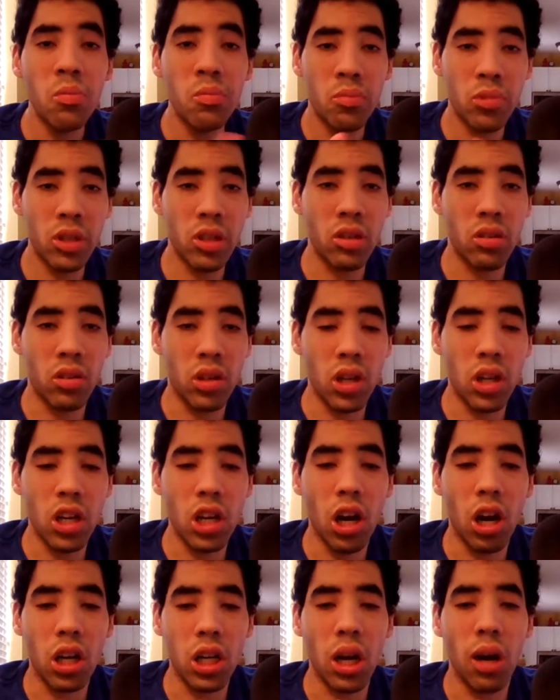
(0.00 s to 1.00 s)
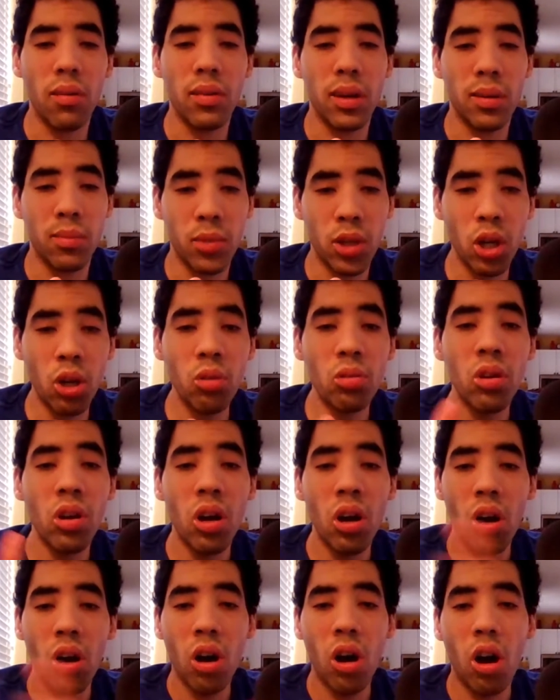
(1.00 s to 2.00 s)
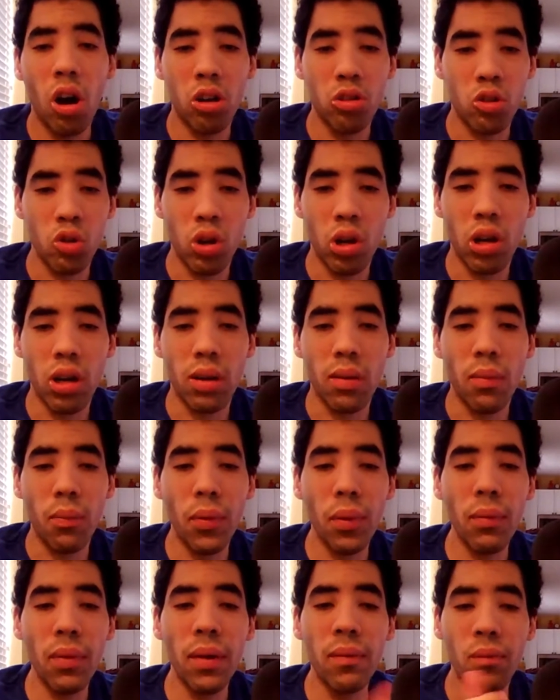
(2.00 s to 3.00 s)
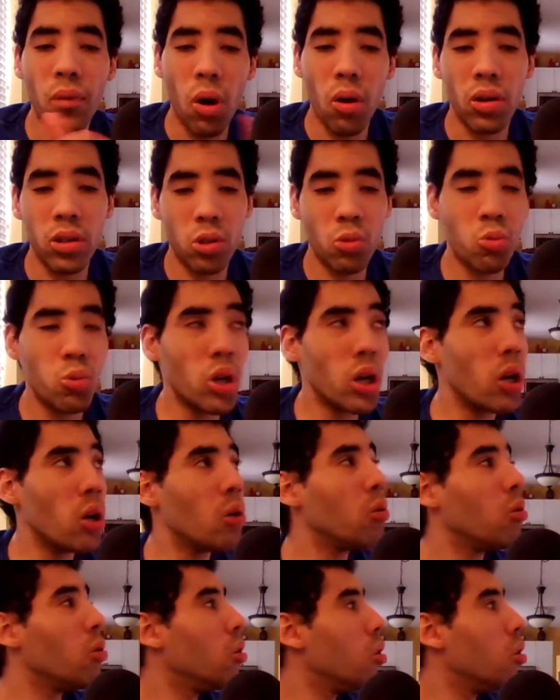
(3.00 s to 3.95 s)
Please comment down below. Also, favorite, follow on Twitter.